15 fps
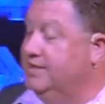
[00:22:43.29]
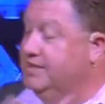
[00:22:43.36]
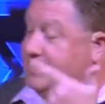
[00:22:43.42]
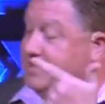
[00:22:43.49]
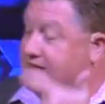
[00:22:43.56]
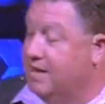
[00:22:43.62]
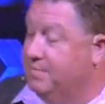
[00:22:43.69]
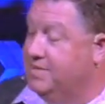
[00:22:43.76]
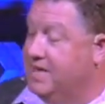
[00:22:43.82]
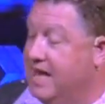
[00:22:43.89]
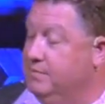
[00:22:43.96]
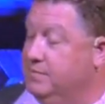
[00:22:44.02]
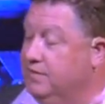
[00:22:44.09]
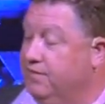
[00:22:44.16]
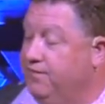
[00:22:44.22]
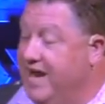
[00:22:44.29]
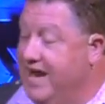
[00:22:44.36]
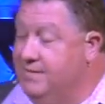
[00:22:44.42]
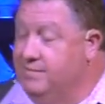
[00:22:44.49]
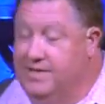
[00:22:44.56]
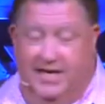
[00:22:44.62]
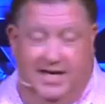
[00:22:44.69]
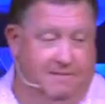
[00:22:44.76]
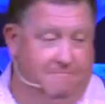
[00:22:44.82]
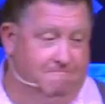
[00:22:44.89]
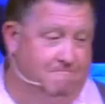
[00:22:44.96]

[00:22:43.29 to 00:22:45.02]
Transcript: that sometimes family